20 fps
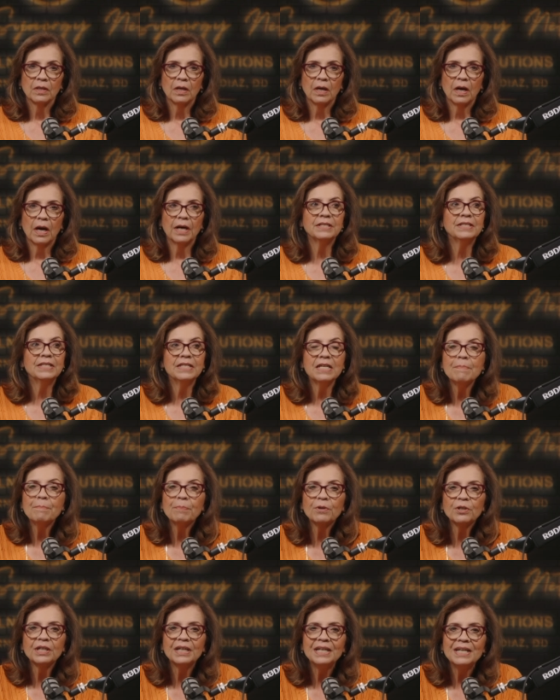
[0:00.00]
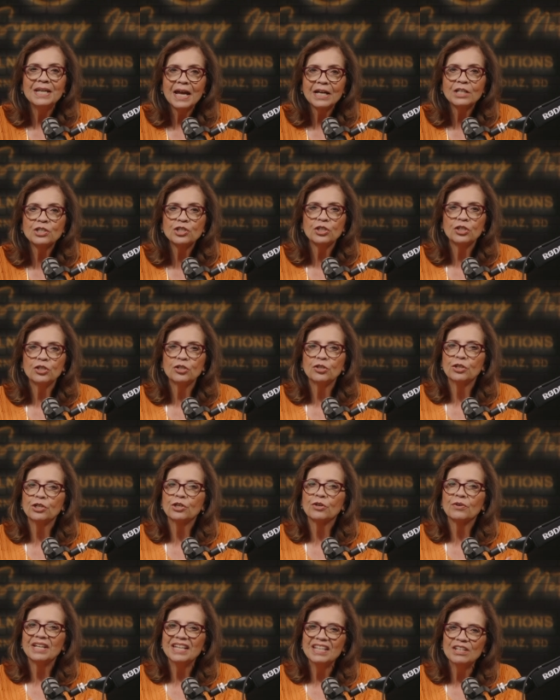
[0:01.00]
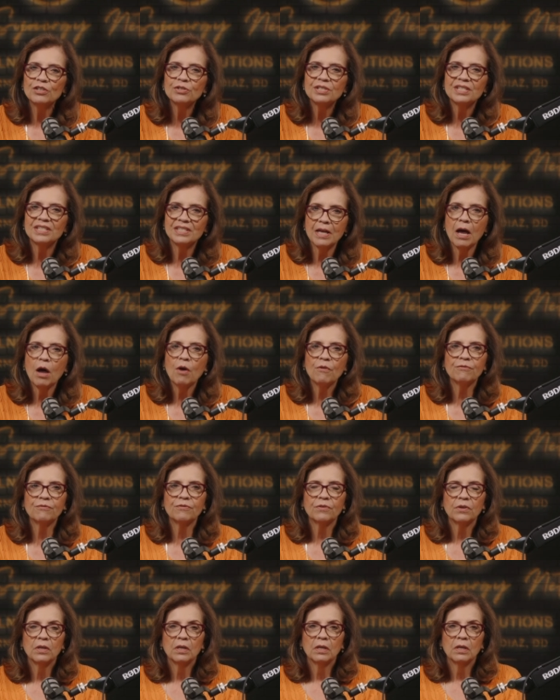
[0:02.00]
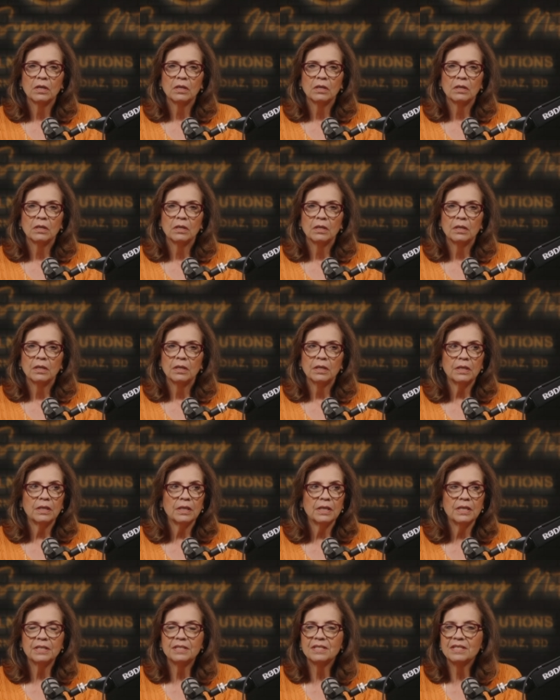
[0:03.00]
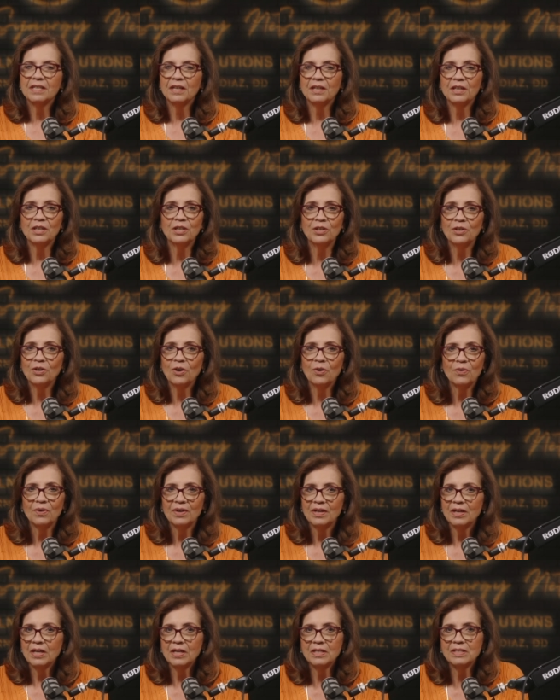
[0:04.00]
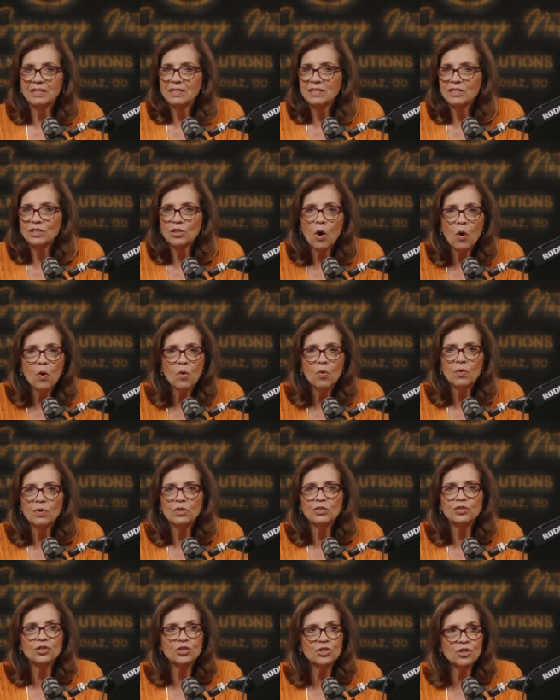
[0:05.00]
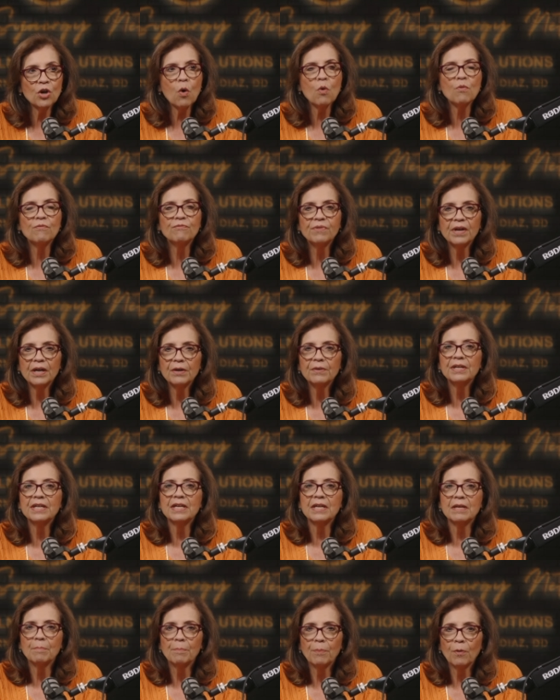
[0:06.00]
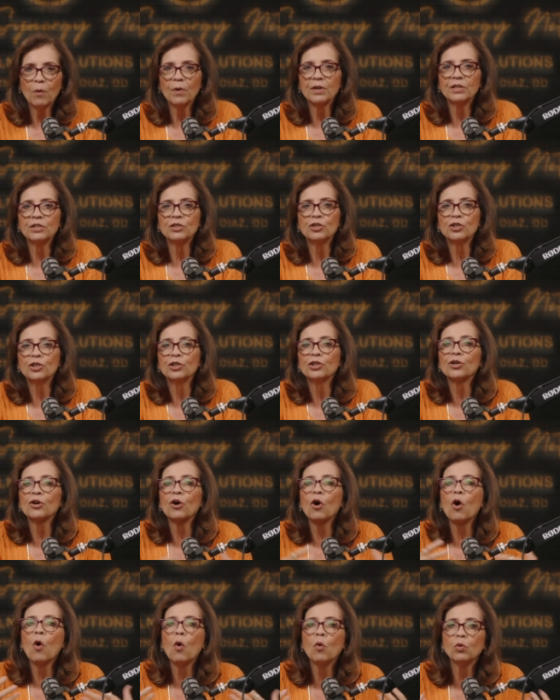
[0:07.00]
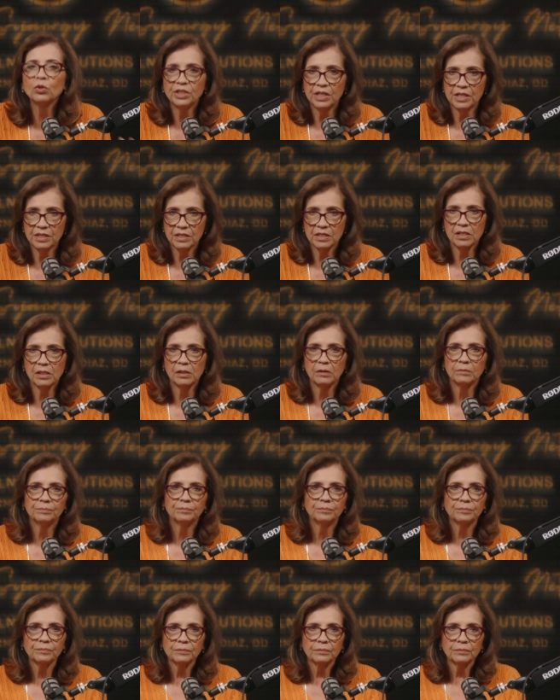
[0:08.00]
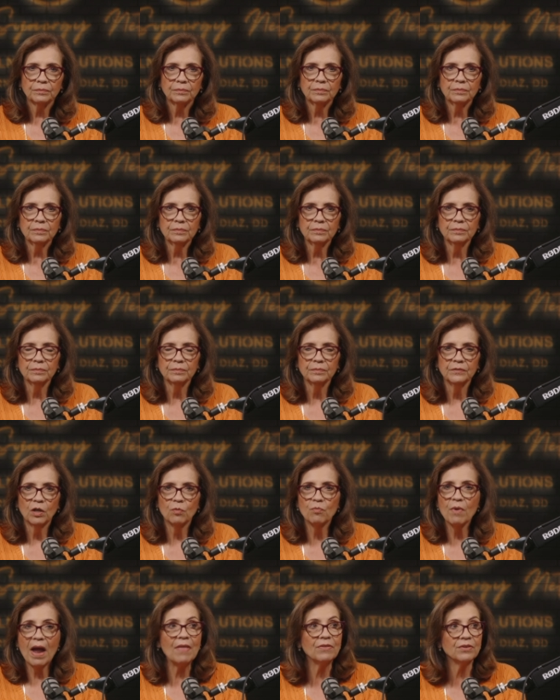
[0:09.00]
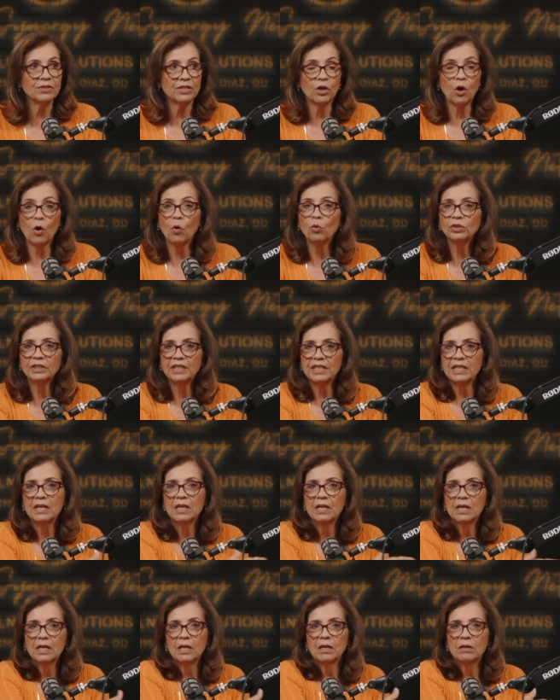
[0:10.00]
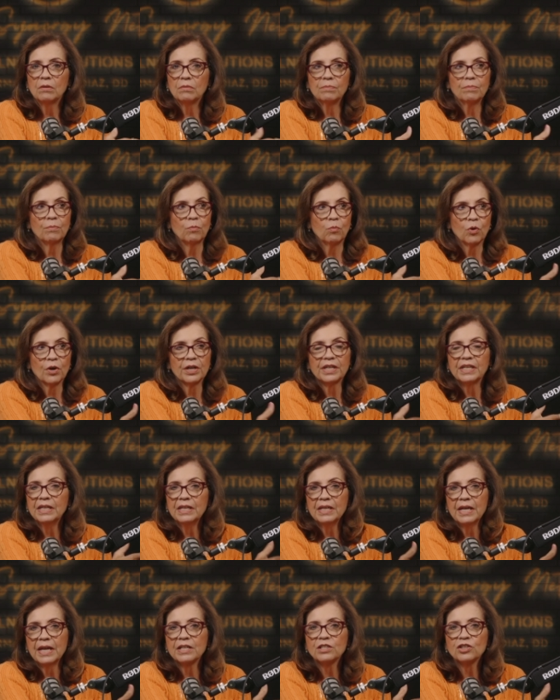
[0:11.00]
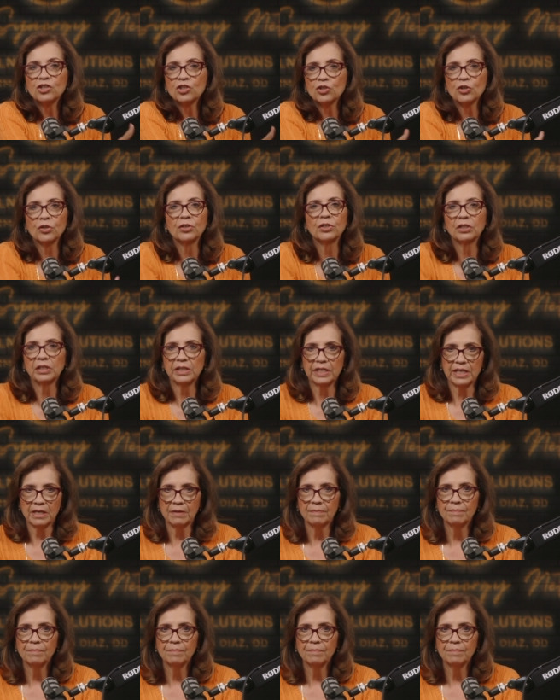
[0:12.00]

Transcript: A deeper connection to your inner self is, it's so very important to your wholeness, rather than only working externally.